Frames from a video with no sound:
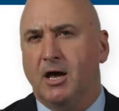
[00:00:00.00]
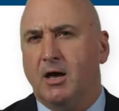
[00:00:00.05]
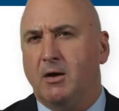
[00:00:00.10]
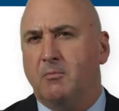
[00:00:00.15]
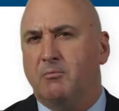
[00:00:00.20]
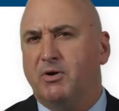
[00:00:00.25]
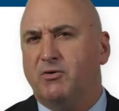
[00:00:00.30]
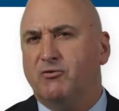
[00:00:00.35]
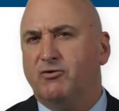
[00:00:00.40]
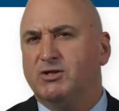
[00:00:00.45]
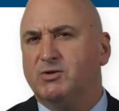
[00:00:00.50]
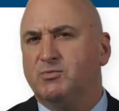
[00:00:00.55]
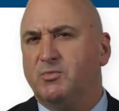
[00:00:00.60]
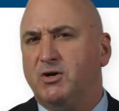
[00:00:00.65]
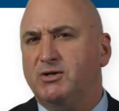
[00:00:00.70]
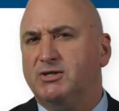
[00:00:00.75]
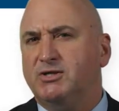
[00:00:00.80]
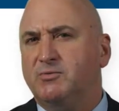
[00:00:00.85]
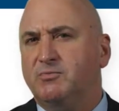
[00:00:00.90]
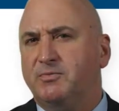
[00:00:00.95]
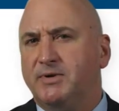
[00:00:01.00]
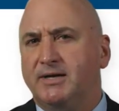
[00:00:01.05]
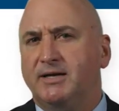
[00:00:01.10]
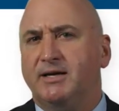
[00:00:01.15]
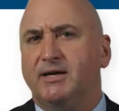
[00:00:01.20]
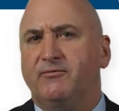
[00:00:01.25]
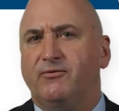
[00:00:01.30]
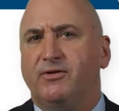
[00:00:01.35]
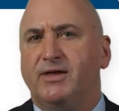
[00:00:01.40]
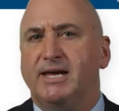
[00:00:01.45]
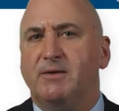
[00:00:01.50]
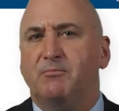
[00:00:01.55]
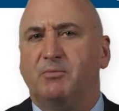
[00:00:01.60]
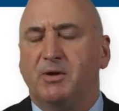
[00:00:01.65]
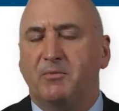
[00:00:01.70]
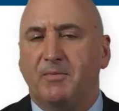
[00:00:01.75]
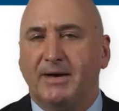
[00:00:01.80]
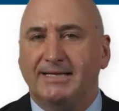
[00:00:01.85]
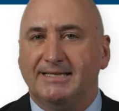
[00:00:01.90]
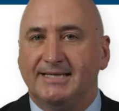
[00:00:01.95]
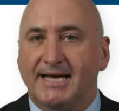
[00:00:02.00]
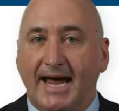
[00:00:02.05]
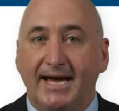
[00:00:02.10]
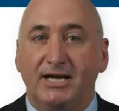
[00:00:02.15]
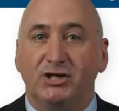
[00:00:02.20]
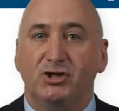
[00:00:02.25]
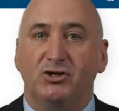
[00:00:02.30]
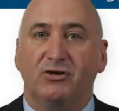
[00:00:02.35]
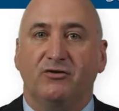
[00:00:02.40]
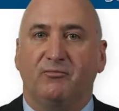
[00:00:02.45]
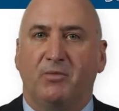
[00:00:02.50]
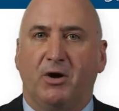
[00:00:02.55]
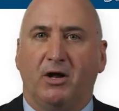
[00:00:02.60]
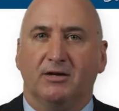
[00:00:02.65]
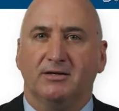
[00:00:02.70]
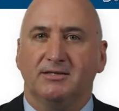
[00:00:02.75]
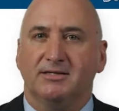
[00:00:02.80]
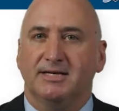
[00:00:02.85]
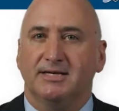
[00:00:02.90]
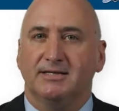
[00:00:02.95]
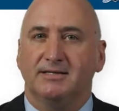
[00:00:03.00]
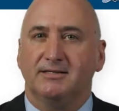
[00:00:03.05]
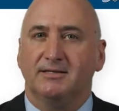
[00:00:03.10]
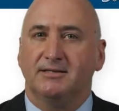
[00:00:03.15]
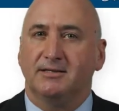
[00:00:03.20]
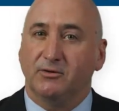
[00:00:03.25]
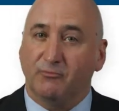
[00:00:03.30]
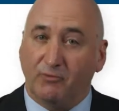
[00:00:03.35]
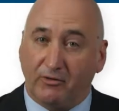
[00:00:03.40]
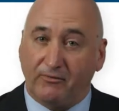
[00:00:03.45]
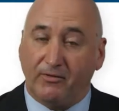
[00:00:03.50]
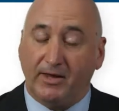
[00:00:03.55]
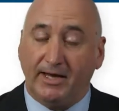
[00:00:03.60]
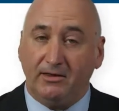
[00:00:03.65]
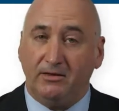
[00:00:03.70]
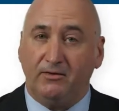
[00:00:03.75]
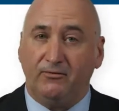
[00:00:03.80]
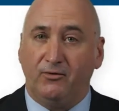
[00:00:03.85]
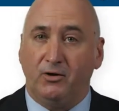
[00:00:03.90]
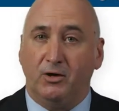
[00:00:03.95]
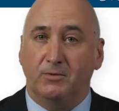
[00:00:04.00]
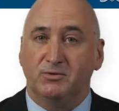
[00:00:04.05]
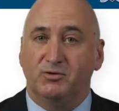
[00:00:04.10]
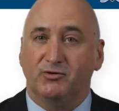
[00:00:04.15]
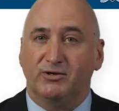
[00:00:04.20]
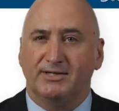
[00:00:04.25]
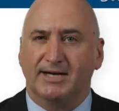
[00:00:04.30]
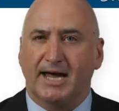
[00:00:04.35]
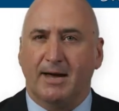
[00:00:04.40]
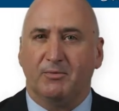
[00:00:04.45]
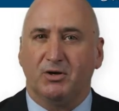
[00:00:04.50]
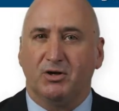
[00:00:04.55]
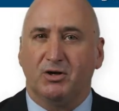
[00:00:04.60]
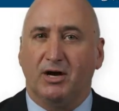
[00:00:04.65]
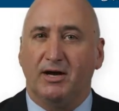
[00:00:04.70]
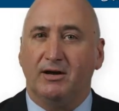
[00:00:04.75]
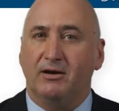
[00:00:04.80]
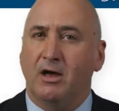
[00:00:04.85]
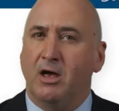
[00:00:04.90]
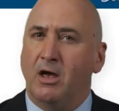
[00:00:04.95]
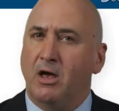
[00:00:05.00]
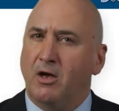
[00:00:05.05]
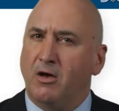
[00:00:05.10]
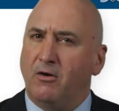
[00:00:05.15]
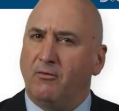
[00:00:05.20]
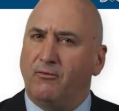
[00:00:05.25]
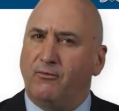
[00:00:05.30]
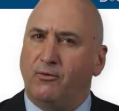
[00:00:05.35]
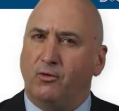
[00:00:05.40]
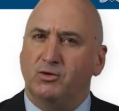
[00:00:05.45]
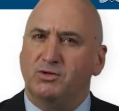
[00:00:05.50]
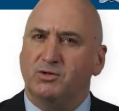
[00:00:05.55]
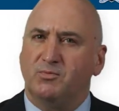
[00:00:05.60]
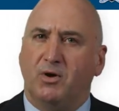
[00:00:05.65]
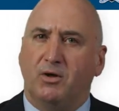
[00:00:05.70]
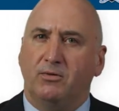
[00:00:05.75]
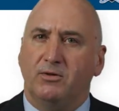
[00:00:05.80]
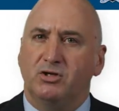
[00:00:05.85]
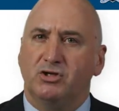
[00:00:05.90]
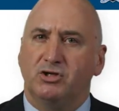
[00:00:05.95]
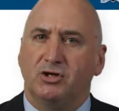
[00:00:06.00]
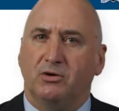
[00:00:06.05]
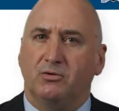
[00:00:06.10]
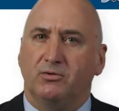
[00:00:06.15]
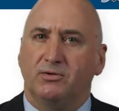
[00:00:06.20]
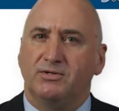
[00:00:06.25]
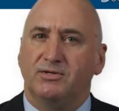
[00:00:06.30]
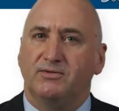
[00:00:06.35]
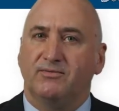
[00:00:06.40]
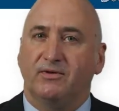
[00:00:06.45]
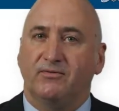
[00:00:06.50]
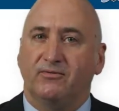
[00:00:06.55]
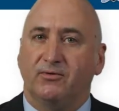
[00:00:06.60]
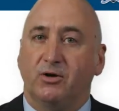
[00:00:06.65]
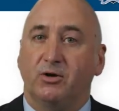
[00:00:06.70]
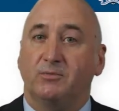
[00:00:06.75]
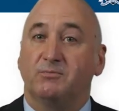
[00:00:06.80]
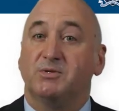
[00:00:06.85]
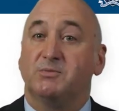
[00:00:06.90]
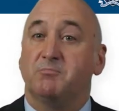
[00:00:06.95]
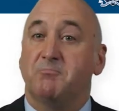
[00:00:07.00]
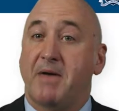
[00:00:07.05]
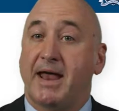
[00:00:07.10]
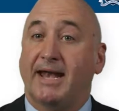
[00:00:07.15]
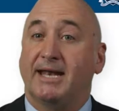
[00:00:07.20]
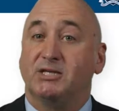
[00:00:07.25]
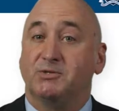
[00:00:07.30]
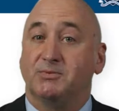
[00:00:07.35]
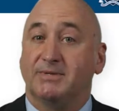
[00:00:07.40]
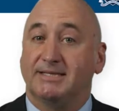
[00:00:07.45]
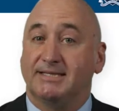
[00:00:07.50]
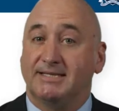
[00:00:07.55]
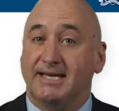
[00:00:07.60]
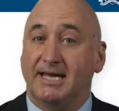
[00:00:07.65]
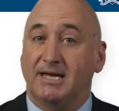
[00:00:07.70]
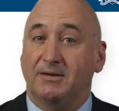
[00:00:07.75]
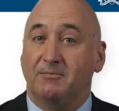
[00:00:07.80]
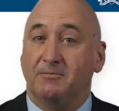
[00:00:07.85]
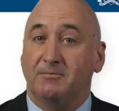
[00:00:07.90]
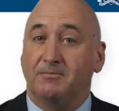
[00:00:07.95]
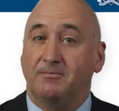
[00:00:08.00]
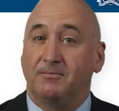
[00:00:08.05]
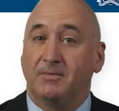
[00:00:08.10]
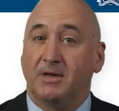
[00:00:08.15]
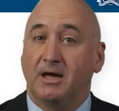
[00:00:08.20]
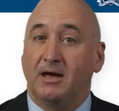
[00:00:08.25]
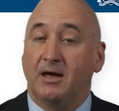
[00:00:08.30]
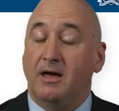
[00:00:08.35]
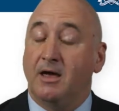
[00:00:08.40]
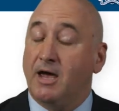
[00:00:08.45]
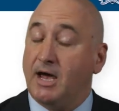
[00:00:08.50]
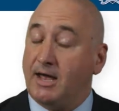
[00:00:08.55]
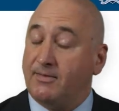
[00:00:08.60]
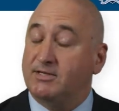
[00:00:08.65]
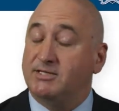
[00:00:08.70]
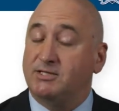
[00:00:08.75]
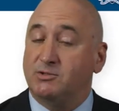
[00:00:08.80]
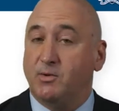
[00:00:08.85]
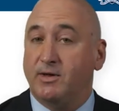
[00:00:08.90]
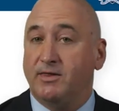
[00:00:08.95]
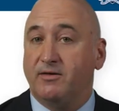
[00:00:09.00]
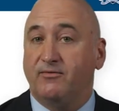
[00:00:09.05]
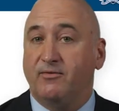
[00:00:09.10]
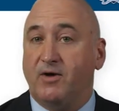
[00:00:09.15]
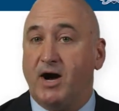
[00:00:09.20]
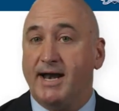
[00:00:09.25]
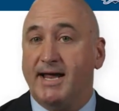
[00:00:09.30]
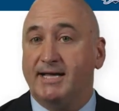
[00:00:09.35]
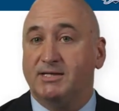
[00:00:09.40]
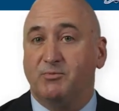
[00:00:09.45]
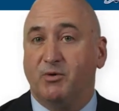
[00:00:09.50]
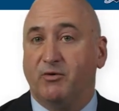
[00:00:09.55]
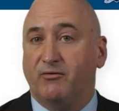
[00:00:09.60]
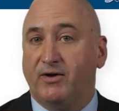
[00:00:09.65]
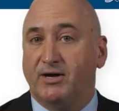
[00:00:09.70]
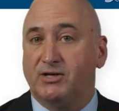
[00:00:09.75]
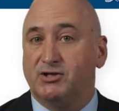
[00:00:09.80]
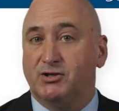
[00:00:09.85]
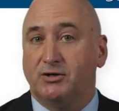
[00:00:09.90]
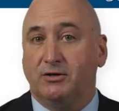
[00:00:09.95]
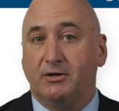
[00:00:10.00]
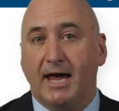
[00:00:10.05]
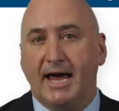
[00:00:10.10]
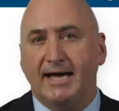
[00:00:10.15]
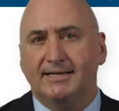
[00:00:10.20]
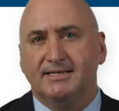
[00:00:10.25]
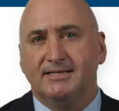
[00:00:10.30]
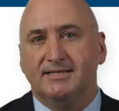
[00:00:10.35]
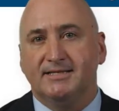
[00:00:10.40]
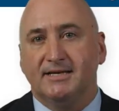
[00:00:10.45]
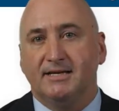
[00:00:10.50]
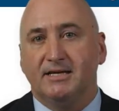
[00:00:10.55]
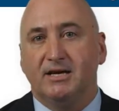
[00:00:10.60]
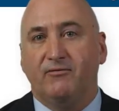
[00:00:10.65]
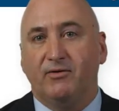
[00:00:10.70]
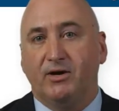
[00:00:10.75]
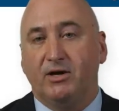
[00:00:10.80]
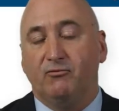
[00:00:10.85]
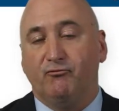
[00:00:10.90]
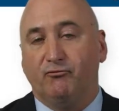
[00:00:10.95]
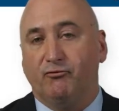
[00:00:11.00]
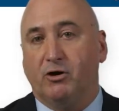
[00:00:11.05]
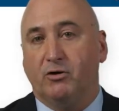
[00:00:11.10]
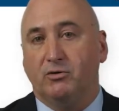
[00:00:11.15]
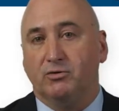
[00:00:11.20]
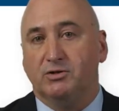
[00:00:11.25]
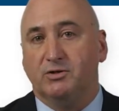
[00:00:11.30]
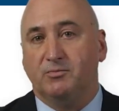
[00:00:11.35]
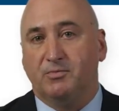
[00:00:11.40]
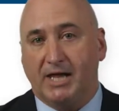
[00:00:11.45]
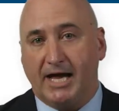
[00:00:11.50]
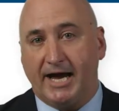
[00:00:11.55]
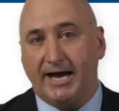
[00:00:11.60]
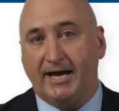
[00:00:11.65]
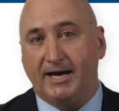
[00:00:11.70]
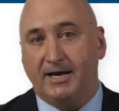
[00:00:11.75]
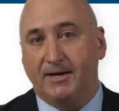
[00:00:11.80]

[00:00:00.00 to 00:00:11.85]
but responsibility for the implementation of policies that reflect the firm's risk appetite falls upon the shoulders of the firm's management team. And this is where the finance professional has a significant role to play.